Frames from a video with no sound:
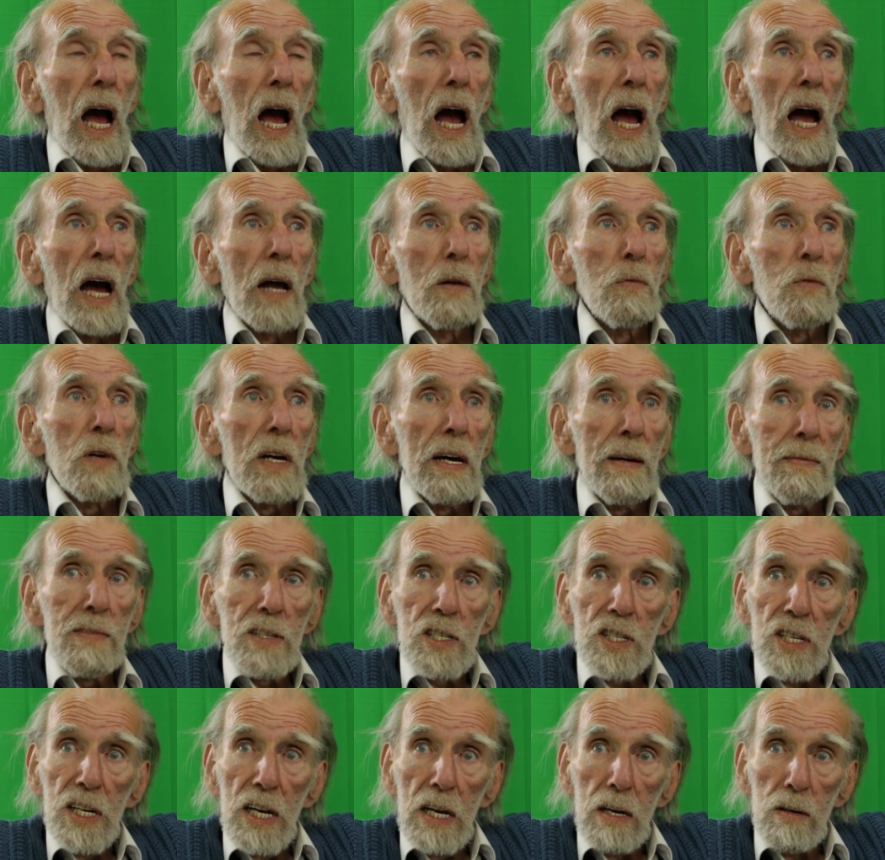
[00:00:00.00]
And we have a
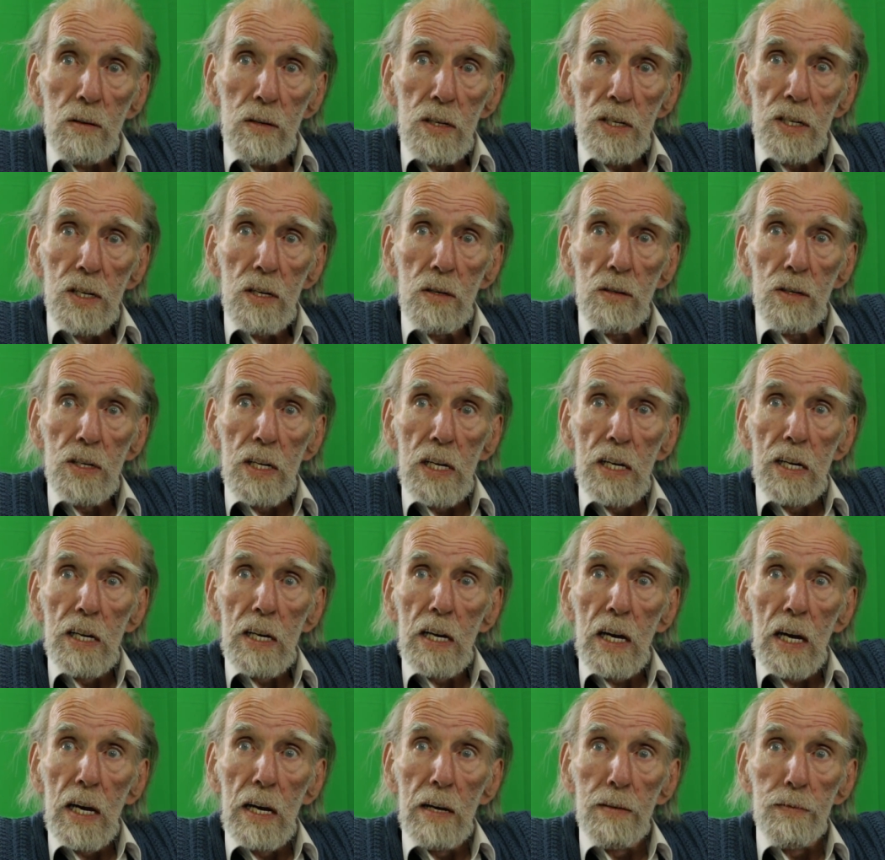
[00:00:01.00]
sacred duty to
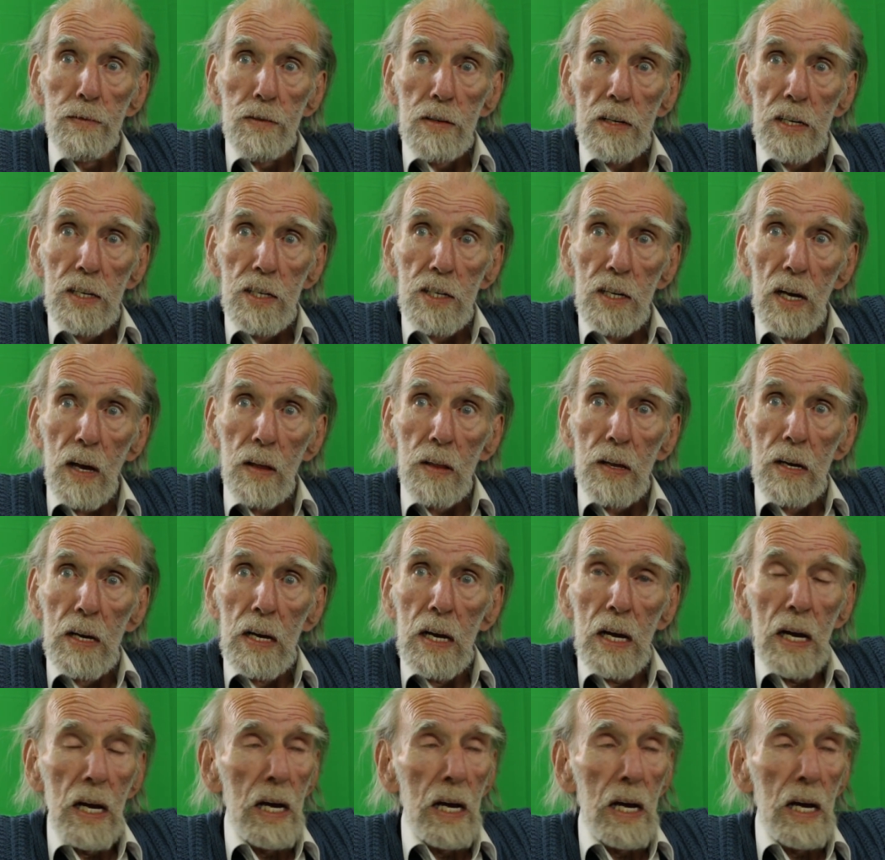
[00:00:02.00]
care for each other.